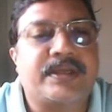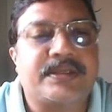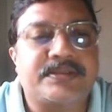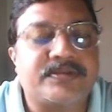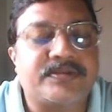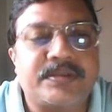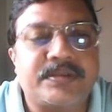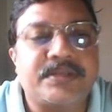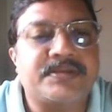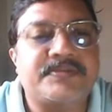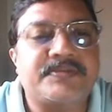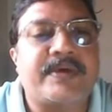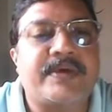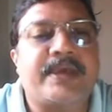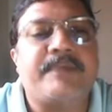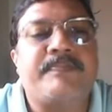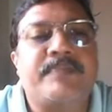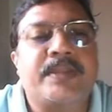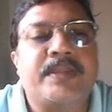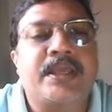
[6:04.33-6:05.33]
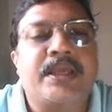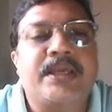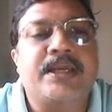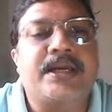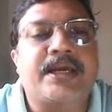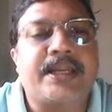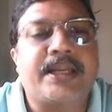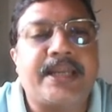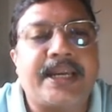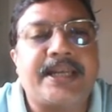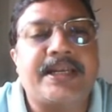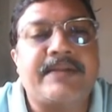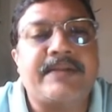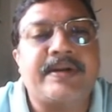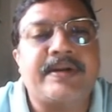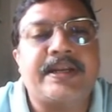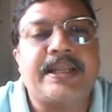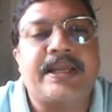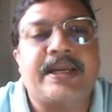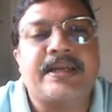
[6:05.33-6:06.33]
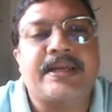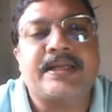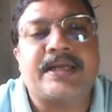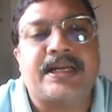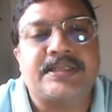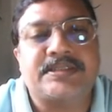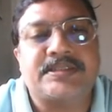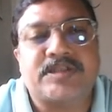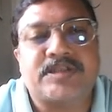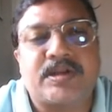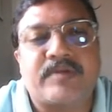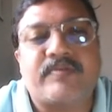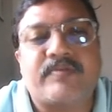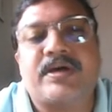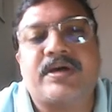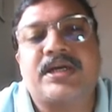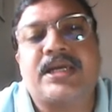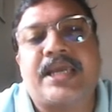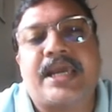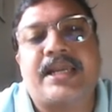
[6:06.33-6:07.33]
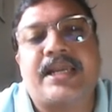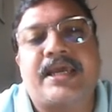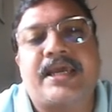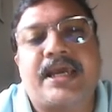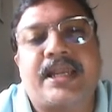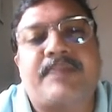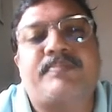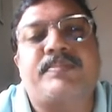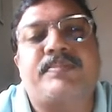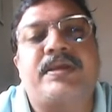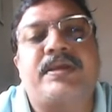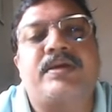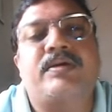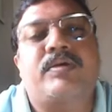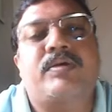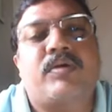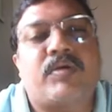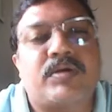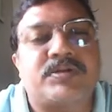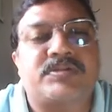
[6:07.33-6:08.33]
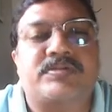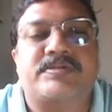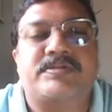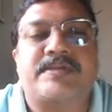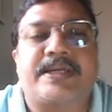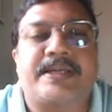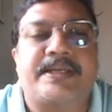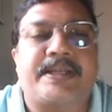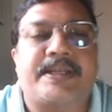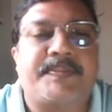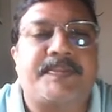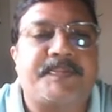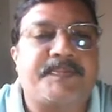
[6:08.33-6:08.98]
So this way creativity and cultural work can help the whole society.